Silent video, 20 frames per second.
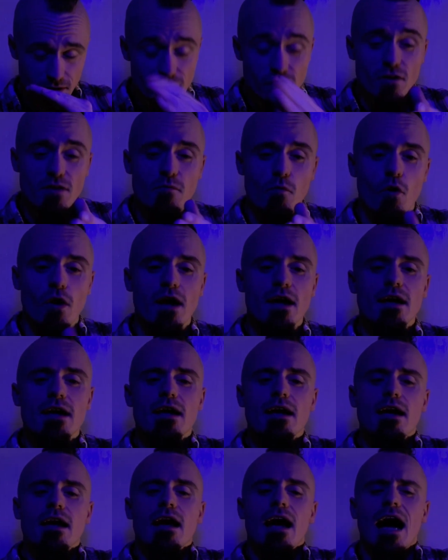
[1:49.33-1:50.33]
Furthermore,
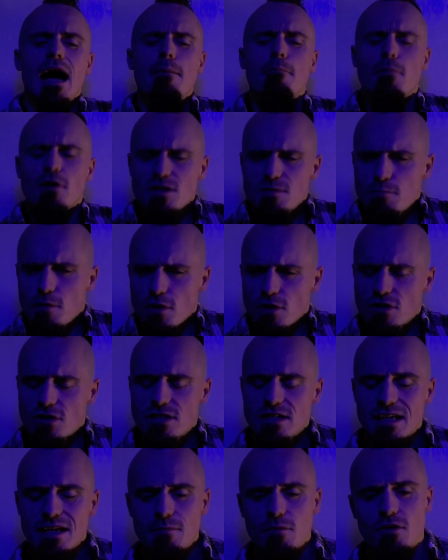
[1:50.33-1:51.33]
I must put a
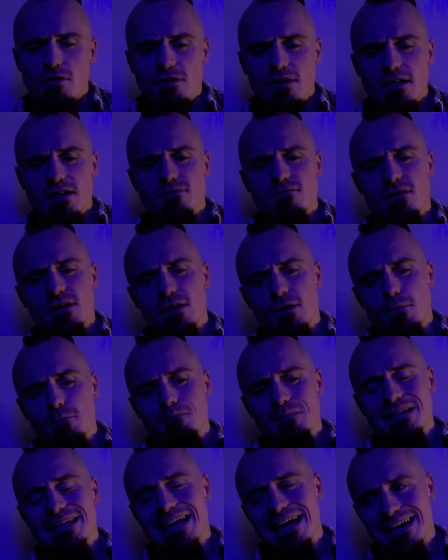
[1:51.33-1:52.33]
disclaimer onto this video.
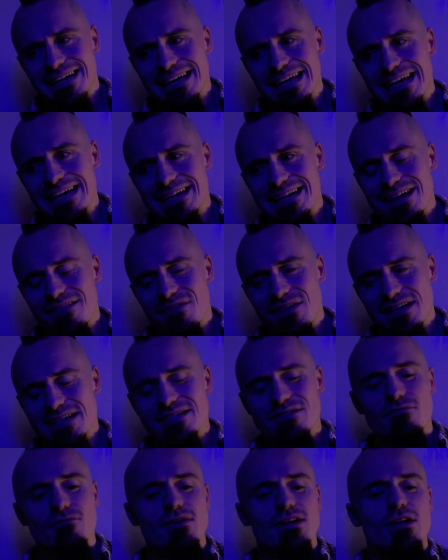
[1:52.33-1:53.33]
Yet again, this
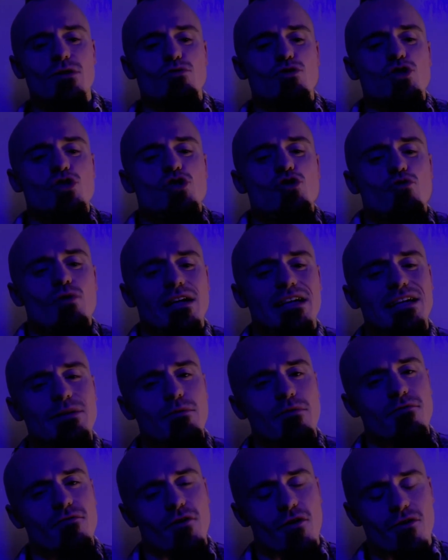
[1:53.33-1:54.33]
video strictly
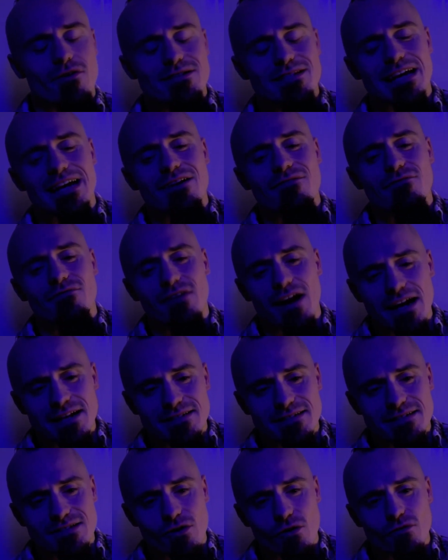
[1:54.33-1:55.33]
refers and
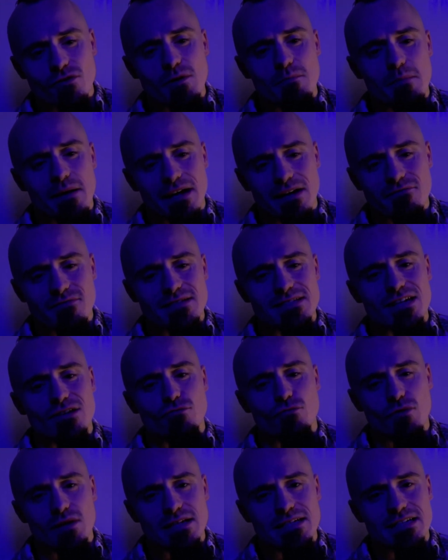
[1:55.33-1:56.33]
advises on the benefits
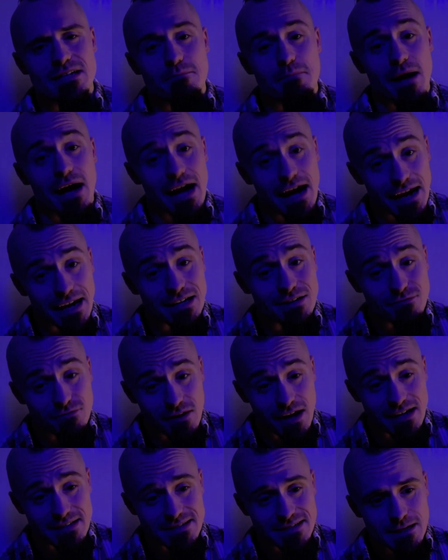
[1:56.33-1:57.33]
and reasoning behind
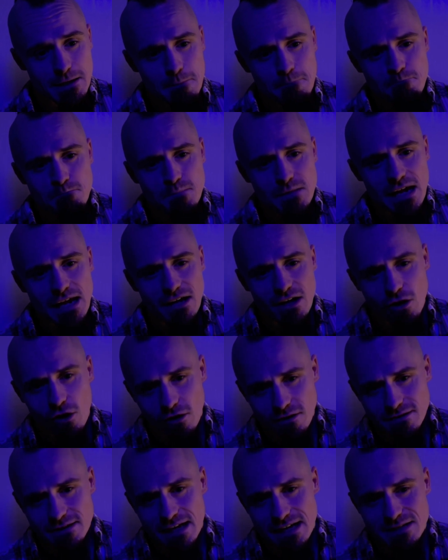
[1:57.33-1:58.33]
fats in a
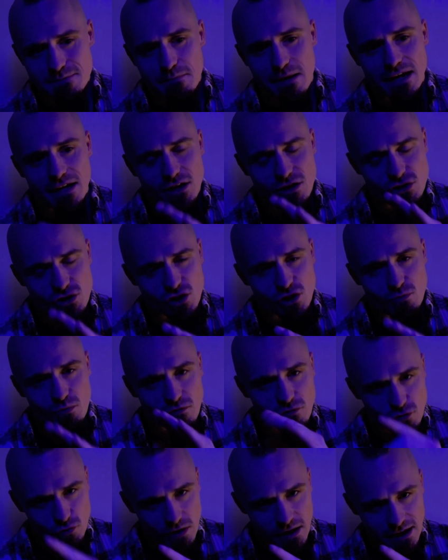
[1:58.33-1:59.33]
context manner concerned
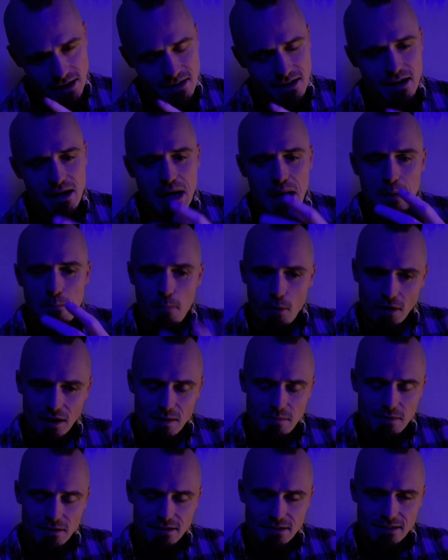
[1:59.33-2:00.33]
with training,
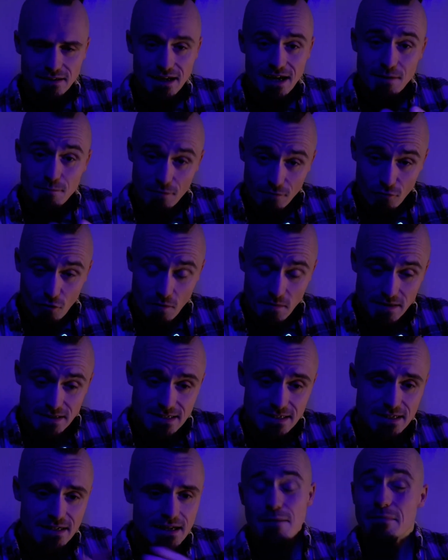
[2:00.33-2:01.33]
bodybuilding and
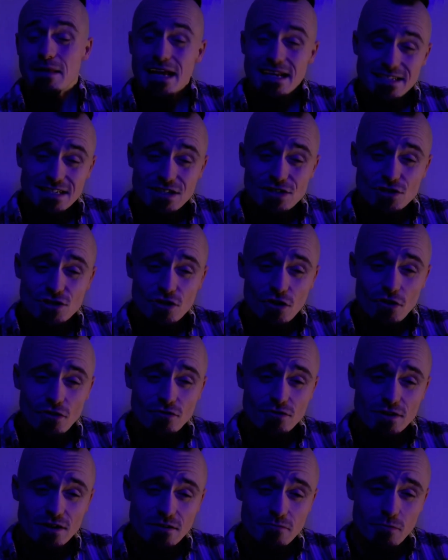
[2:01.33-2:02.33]
performance, and less
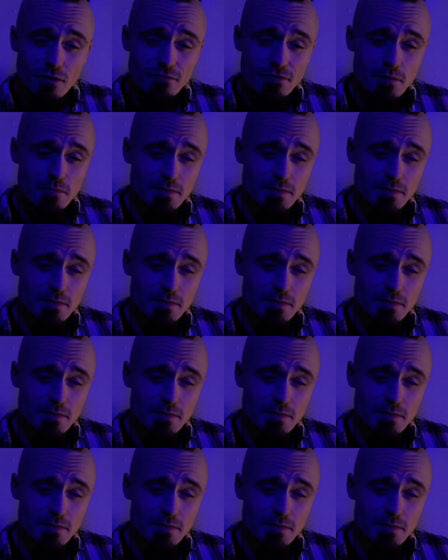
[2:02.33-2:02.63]
concerned with the